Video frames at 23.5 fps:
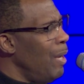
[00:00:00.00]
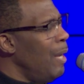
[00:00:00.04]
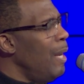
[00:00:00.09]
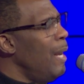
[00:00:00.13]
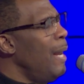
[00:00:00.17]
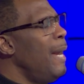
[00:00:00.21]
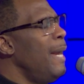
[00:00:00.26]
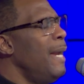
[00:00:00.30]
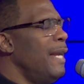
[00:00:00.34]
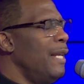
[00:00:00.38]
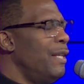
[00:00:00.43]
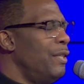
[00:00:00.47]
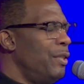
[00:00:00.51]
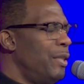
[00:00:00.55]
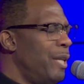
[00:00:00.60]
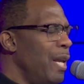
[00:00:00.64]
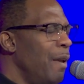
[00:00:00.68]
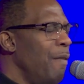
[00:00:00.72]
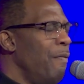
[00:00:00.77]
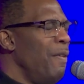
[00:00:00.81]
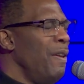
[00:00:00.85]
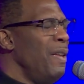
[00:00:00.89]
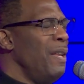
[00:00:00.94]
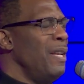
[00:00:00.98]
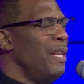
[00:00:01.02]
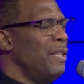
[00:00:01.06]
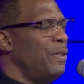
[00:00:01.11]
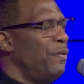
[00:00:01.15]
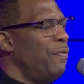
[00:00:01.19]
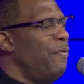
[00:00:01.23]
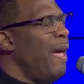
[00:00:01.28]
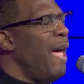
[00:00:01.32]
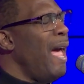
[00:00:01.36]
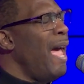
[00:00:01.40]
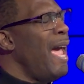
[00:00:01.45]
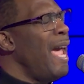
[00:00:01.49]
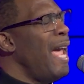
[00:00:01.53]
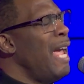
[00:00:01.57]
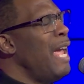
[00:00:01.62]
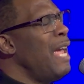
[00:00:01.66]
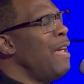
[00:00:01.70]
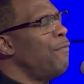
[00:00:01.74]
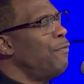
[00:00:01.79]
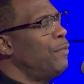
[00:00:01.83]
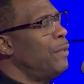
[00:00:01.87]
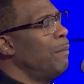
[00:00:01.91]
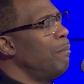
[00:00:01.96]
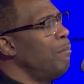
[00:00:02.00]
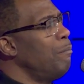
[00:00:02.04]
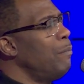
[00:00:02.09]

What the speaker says: He's given us faith to